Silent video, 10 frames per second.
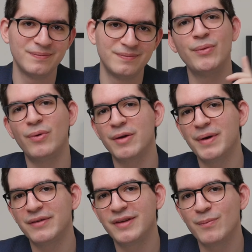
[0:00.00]
But what
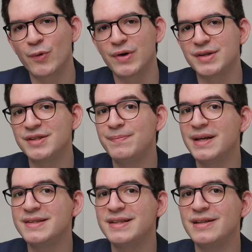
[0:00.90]
about the more
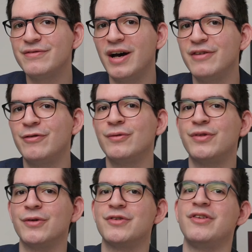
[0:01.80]
expensive
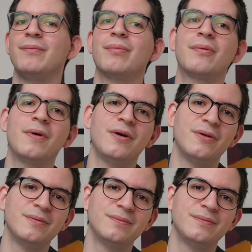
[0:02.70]
iPhone 13 Pro?